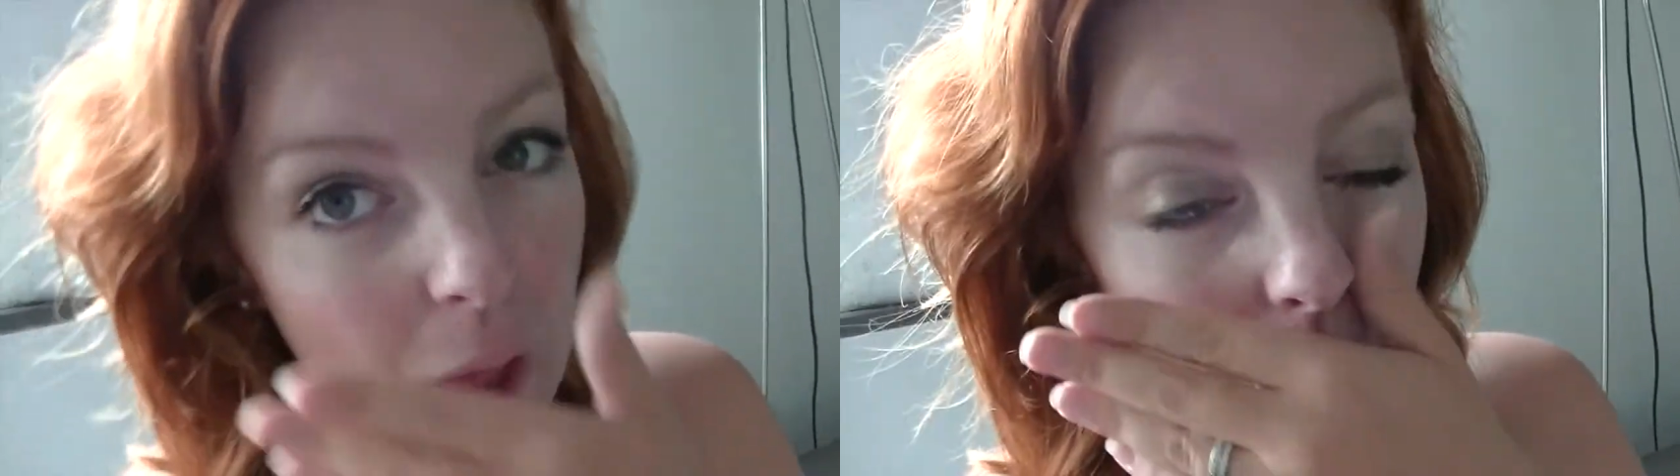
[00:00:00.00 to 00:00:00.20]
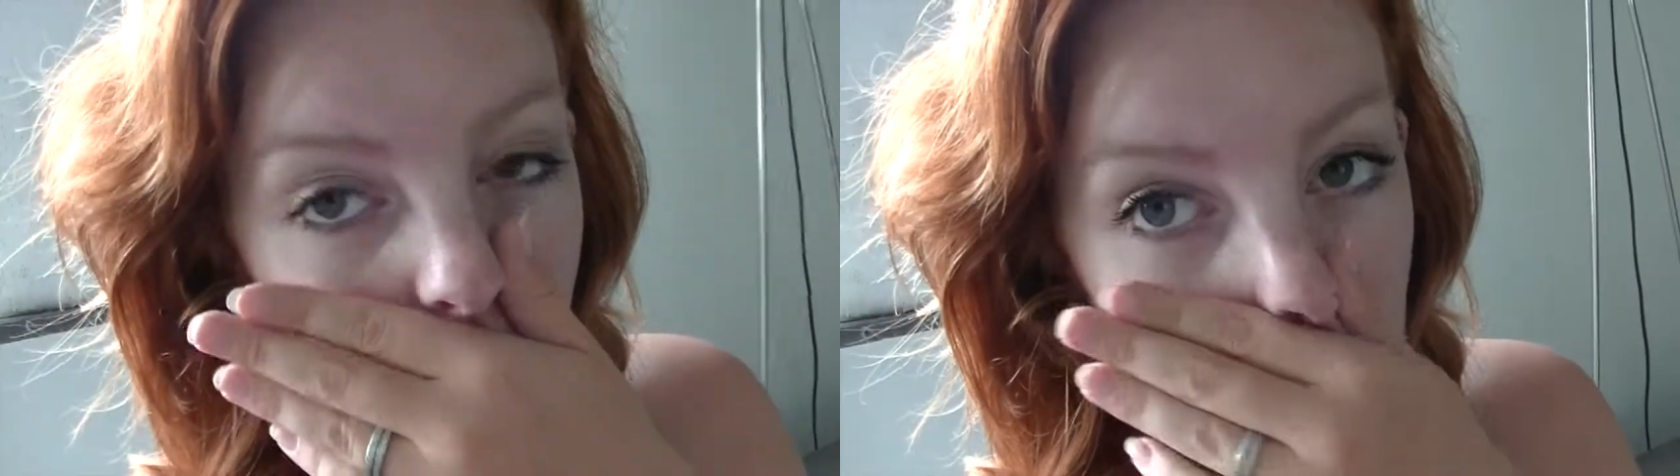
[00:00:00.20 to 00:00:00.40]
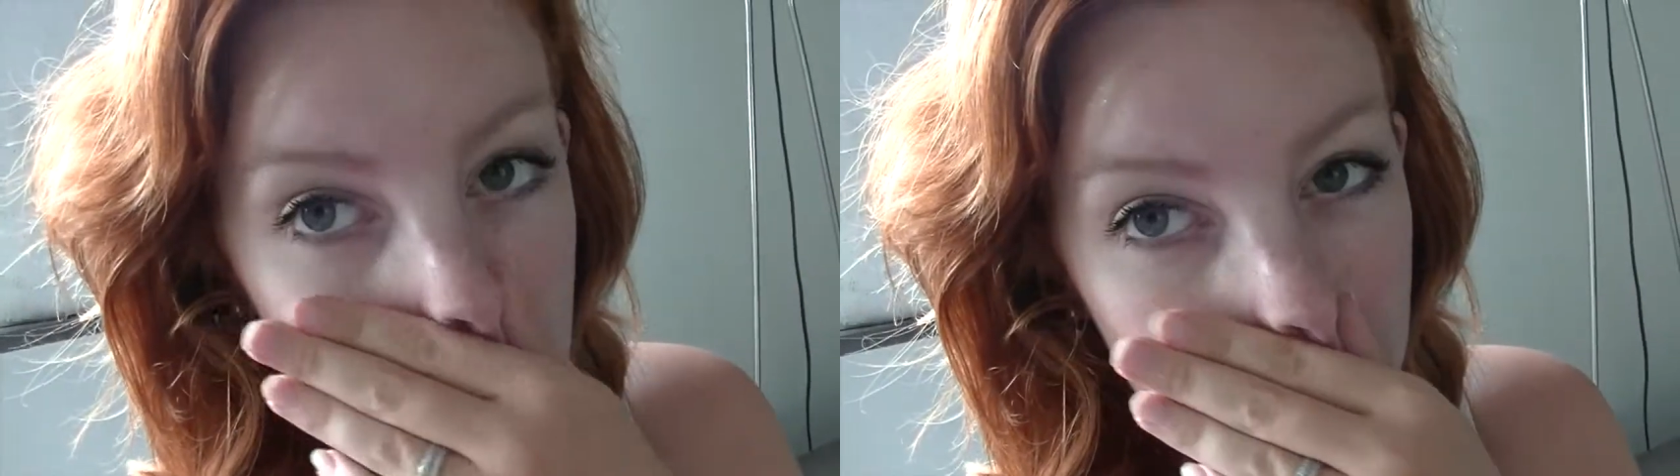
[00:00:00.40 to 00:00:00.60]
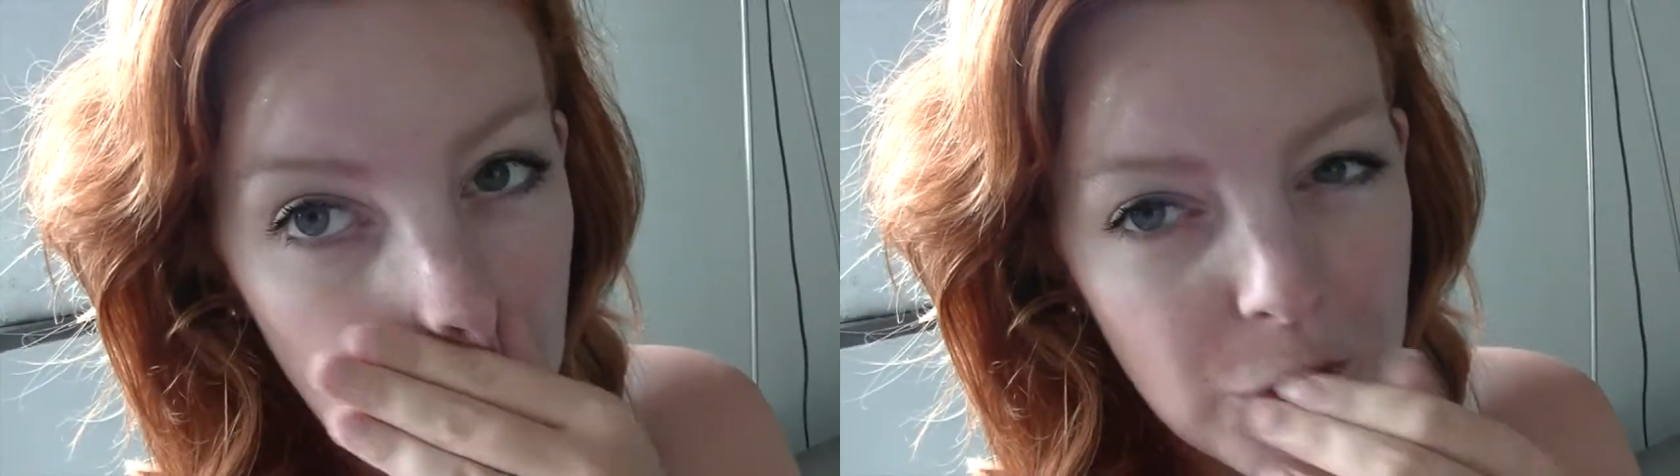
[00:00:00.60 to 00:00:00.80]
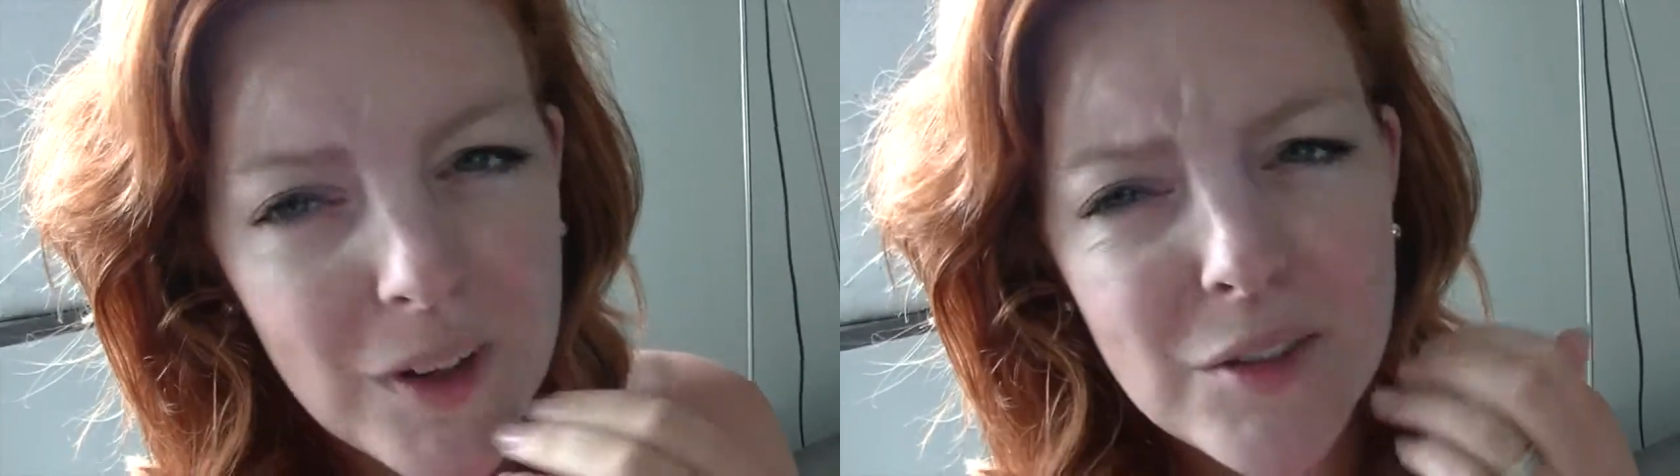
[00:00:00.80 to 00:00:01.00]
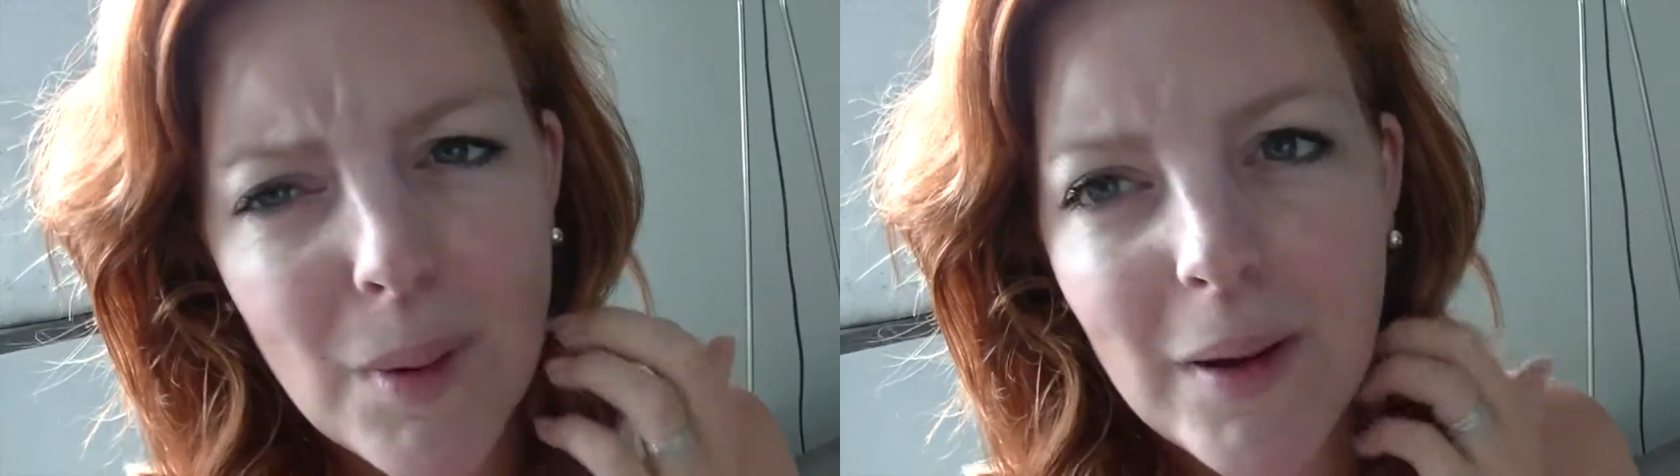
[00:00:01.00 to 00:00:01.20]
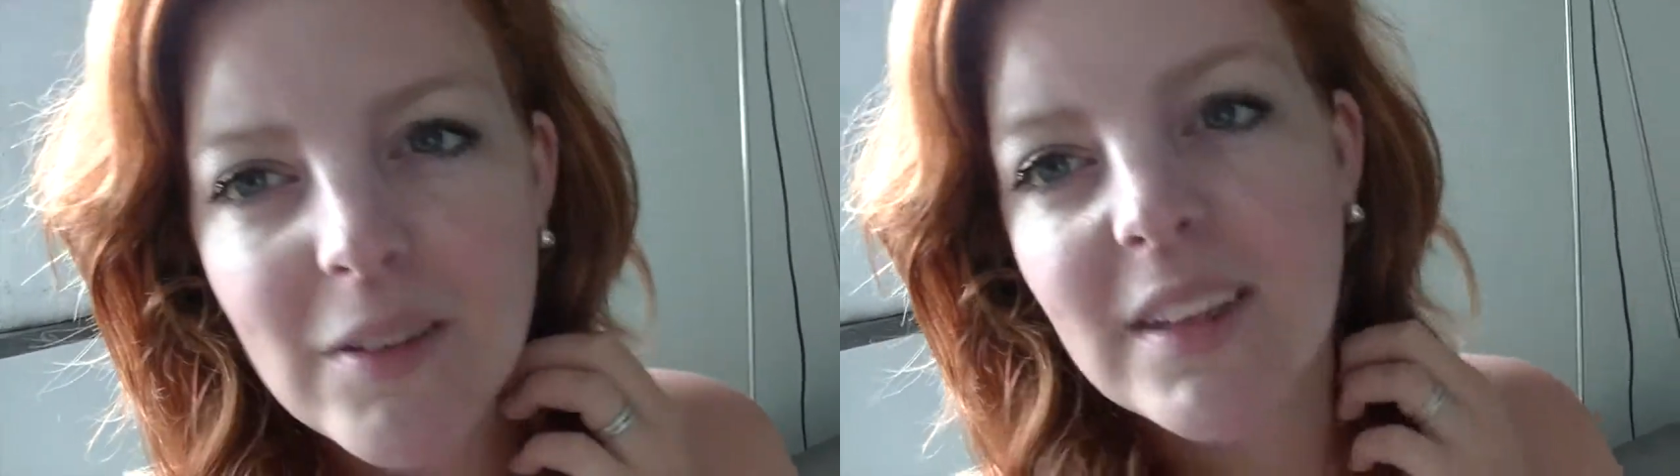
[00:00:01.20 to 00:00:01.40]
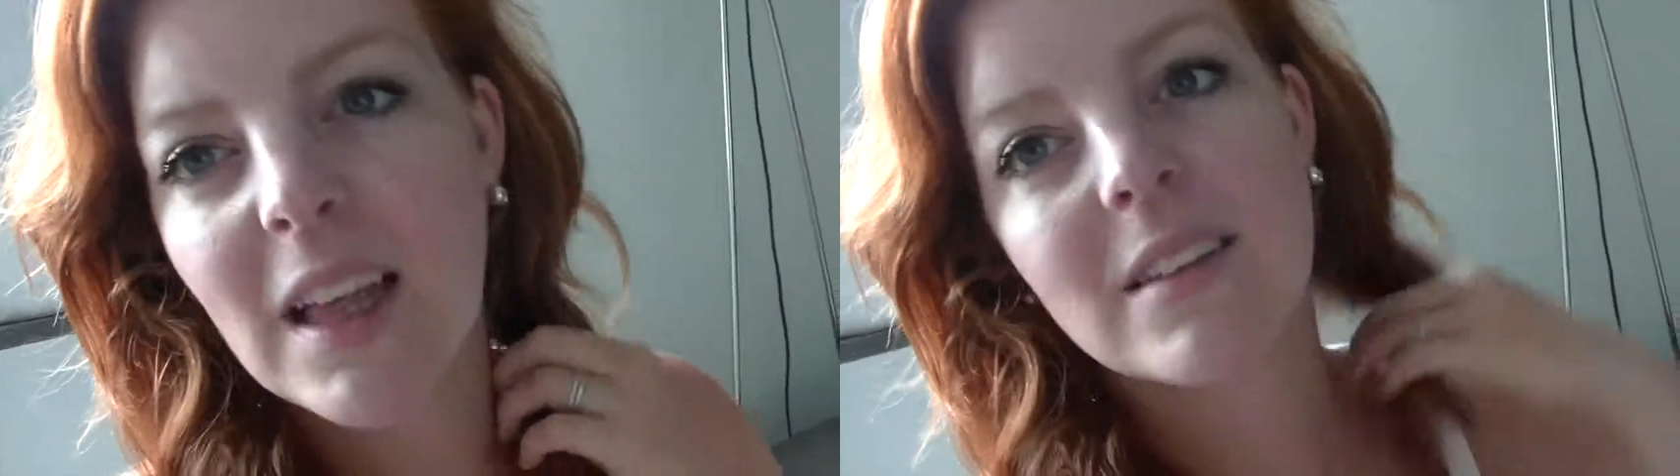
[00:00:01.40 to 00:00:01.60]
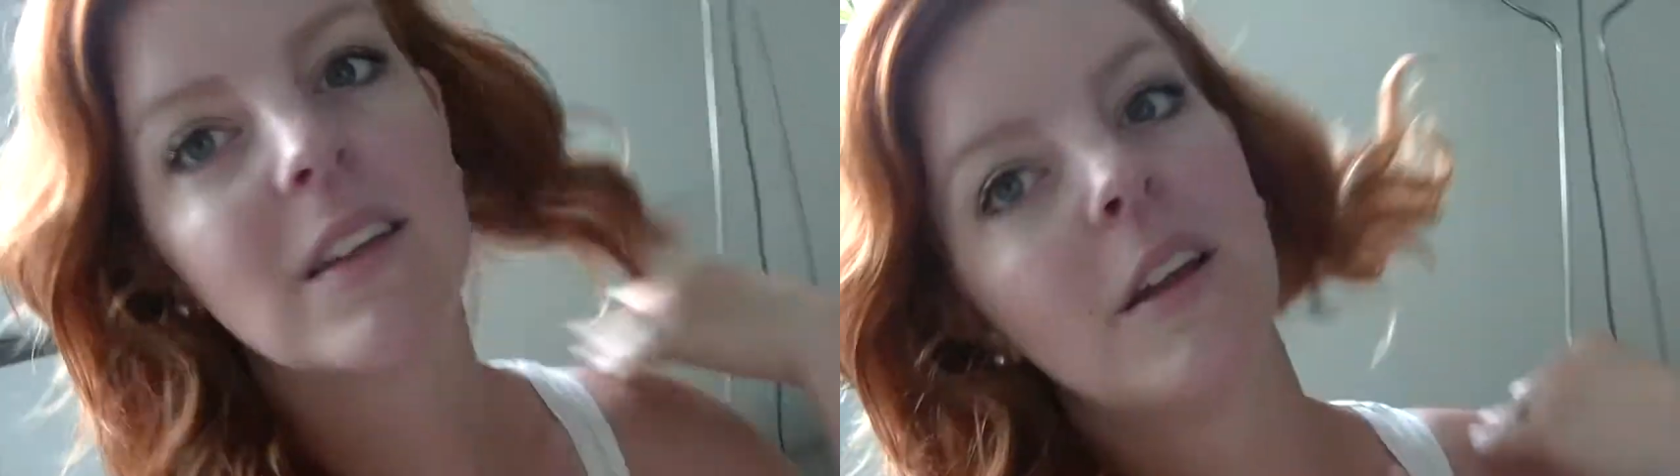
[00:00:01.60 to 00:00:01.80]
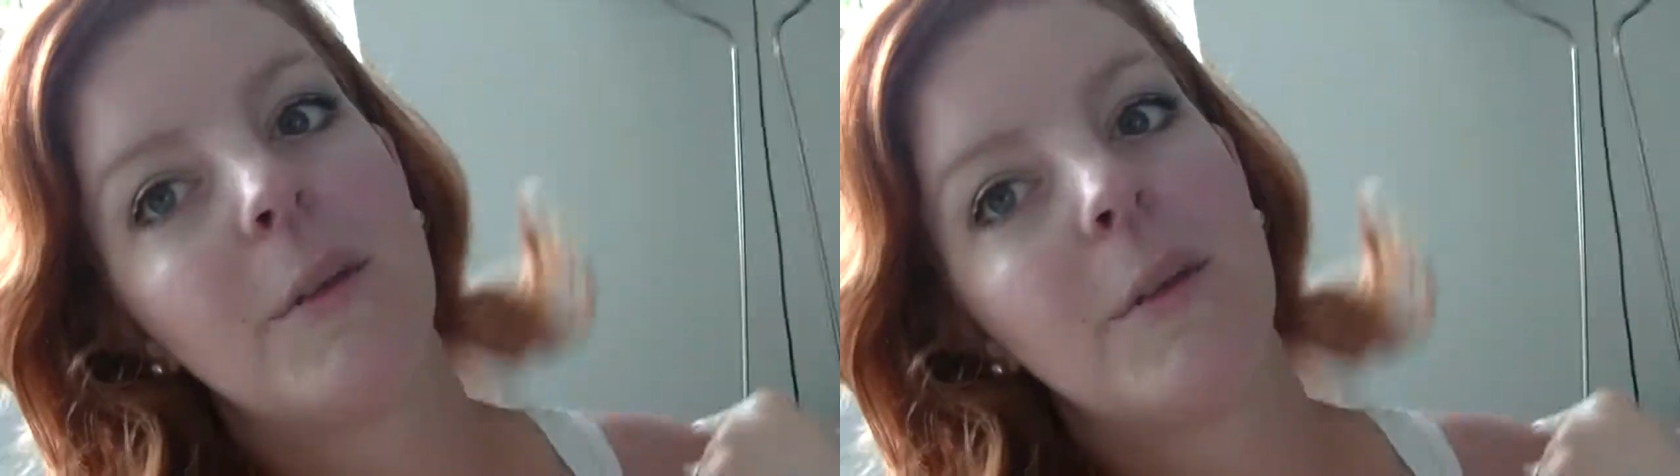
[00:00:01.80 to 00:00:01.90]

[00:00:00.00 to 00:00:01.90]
Um, or friends of my parents, I guess